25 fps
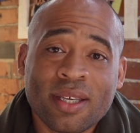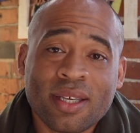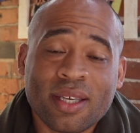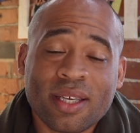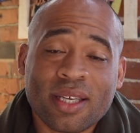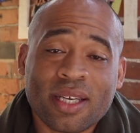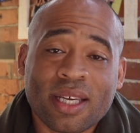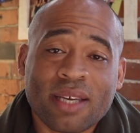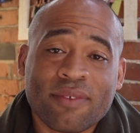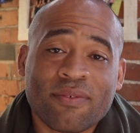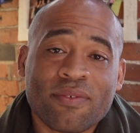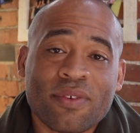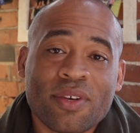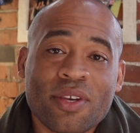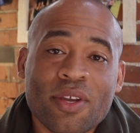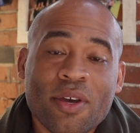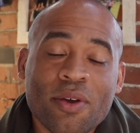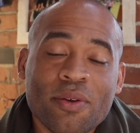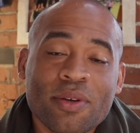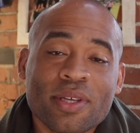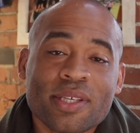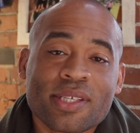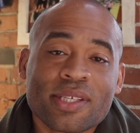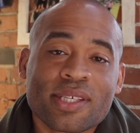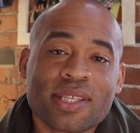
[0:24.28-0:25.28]
and I've
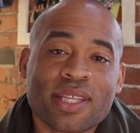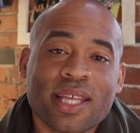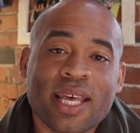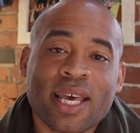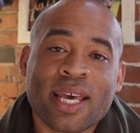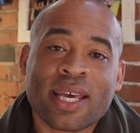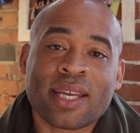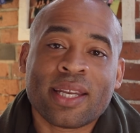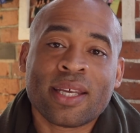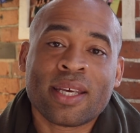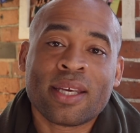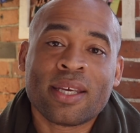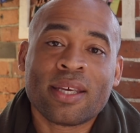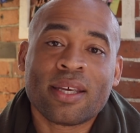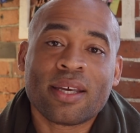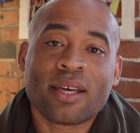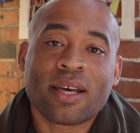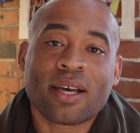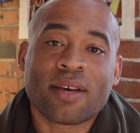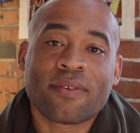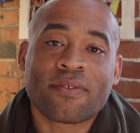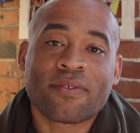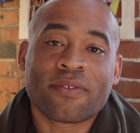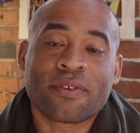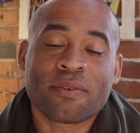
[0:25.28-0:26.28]
noticed that
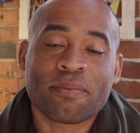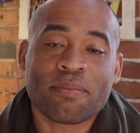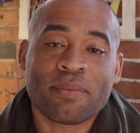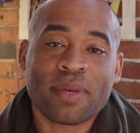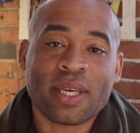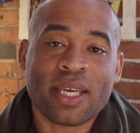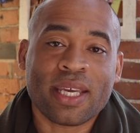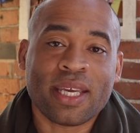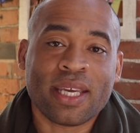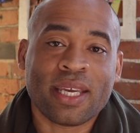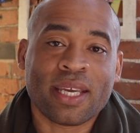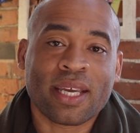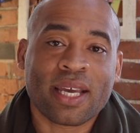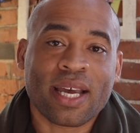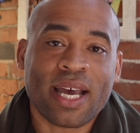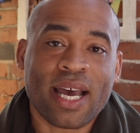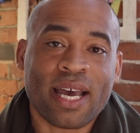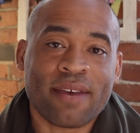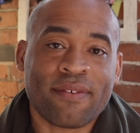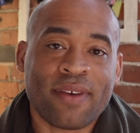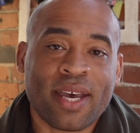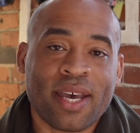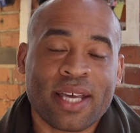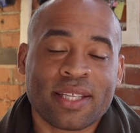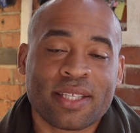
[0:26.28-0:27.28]
for me,
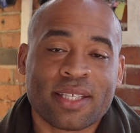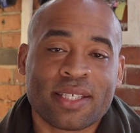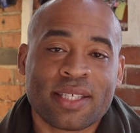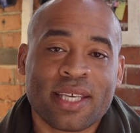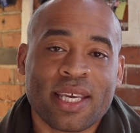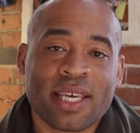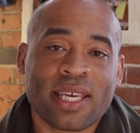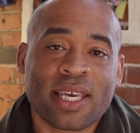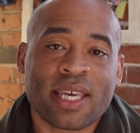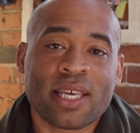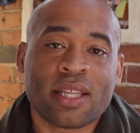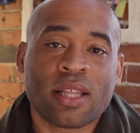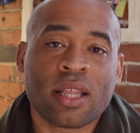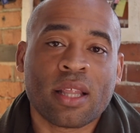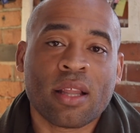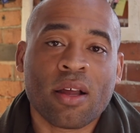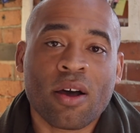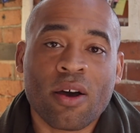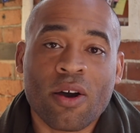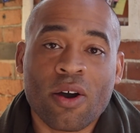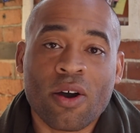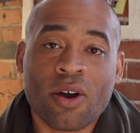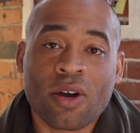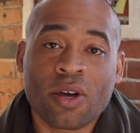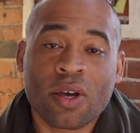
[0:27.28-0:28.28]
I've had to take a
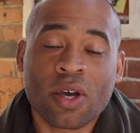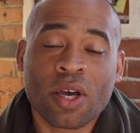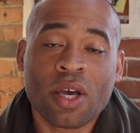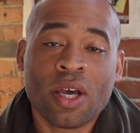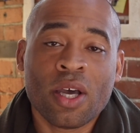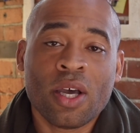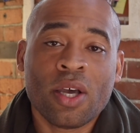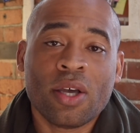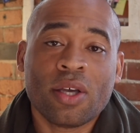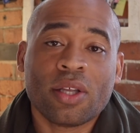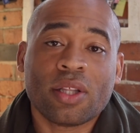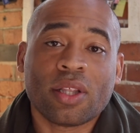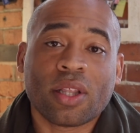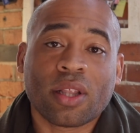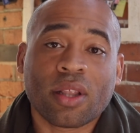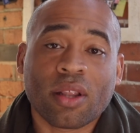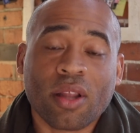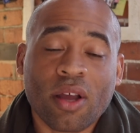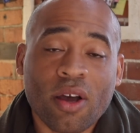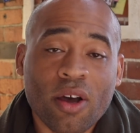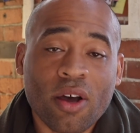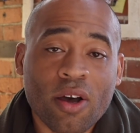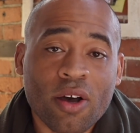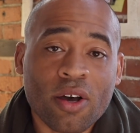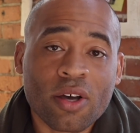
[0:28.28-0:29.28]
long
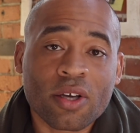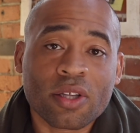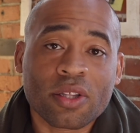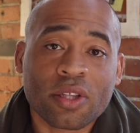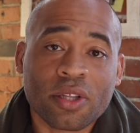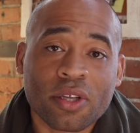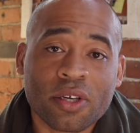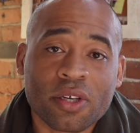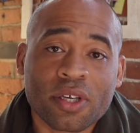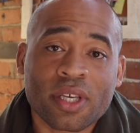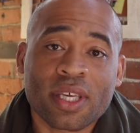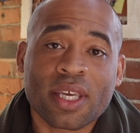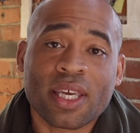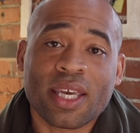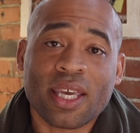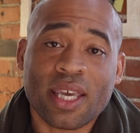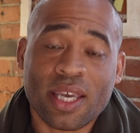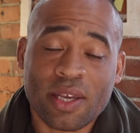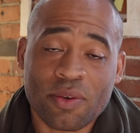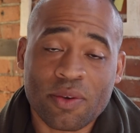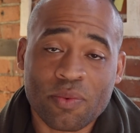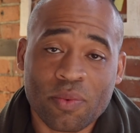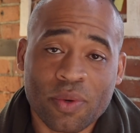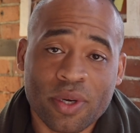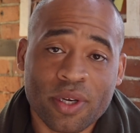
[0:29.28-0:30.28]
look
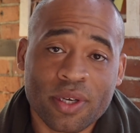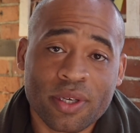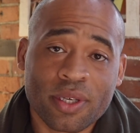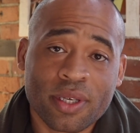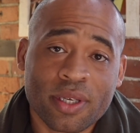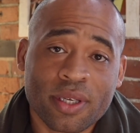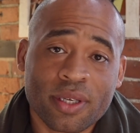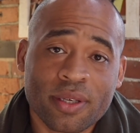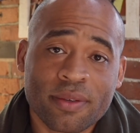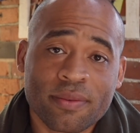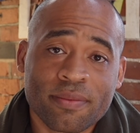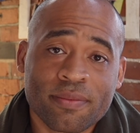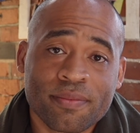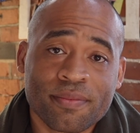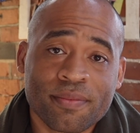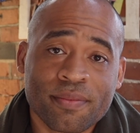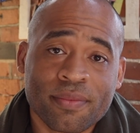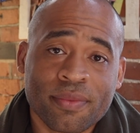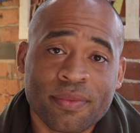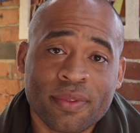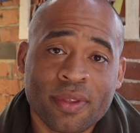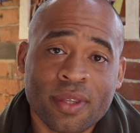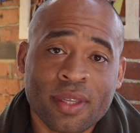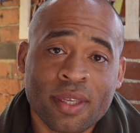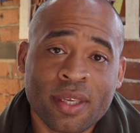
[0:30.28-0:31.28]
inward.
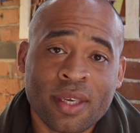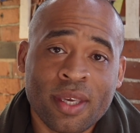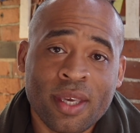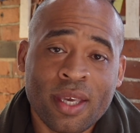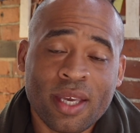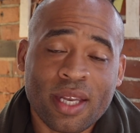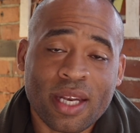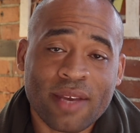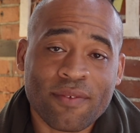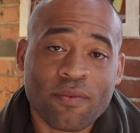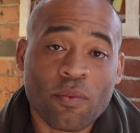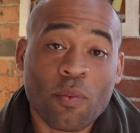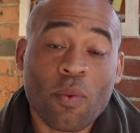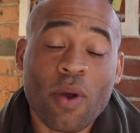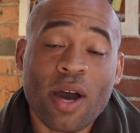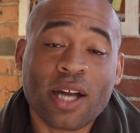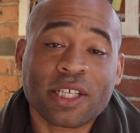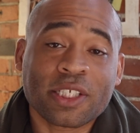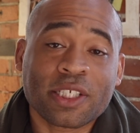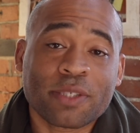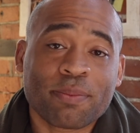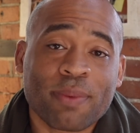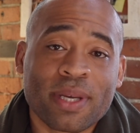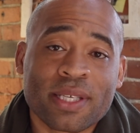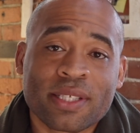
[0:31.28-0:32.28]
And I've
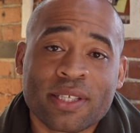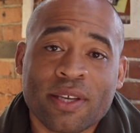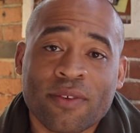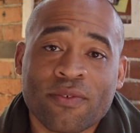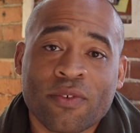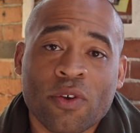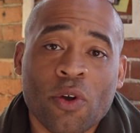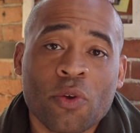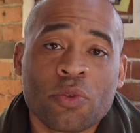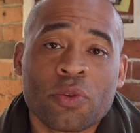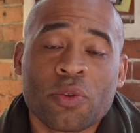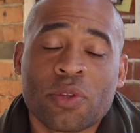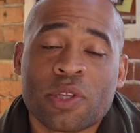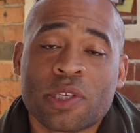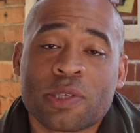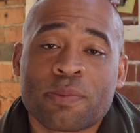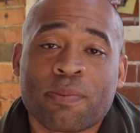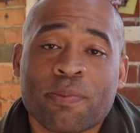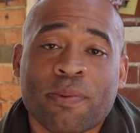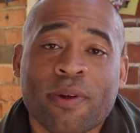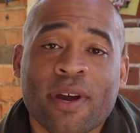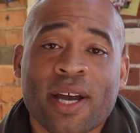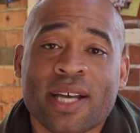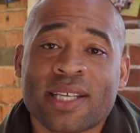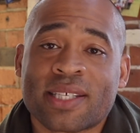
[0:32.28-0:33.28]
watched myself go through this
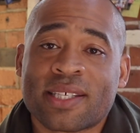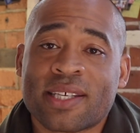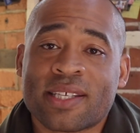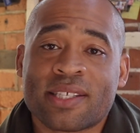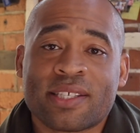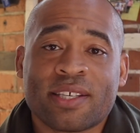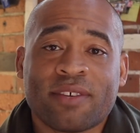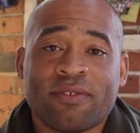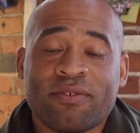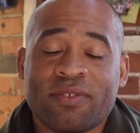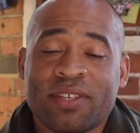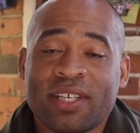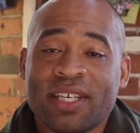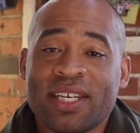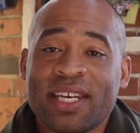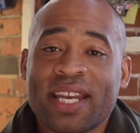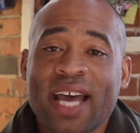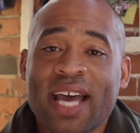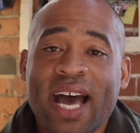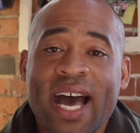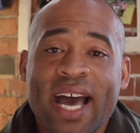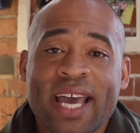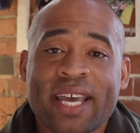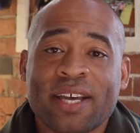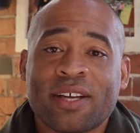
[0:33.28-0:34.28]
process of
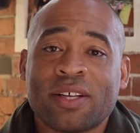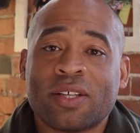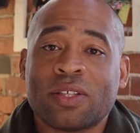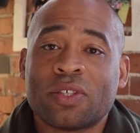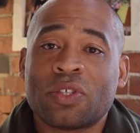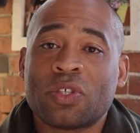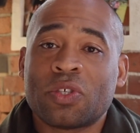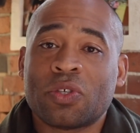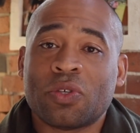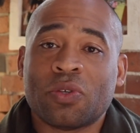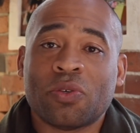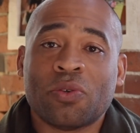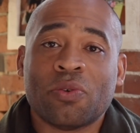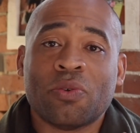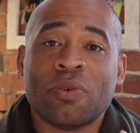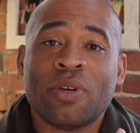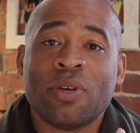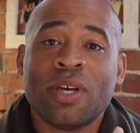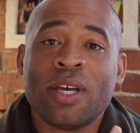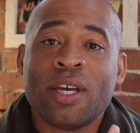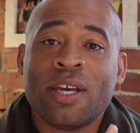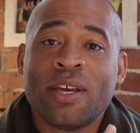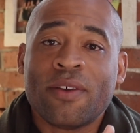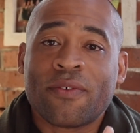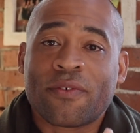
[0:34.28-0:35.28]
denial to
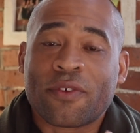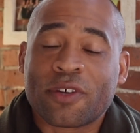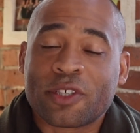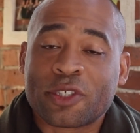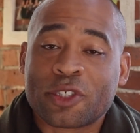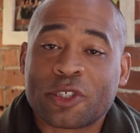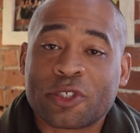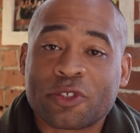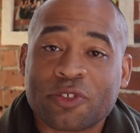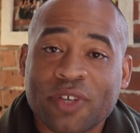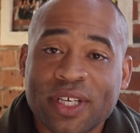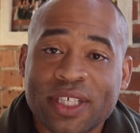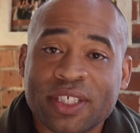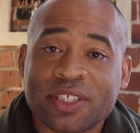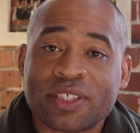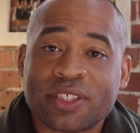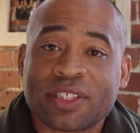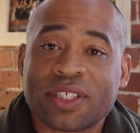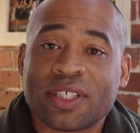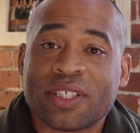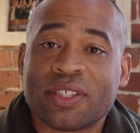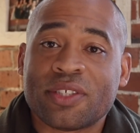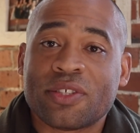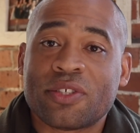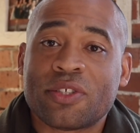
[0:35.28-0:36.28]

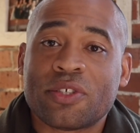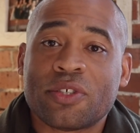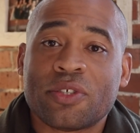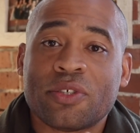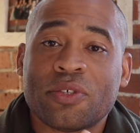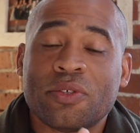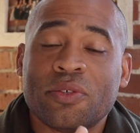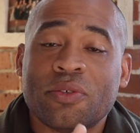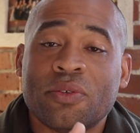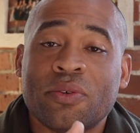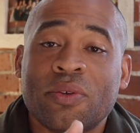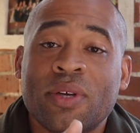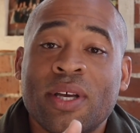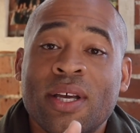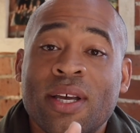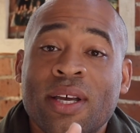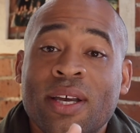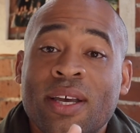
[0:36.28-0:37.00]
frustration to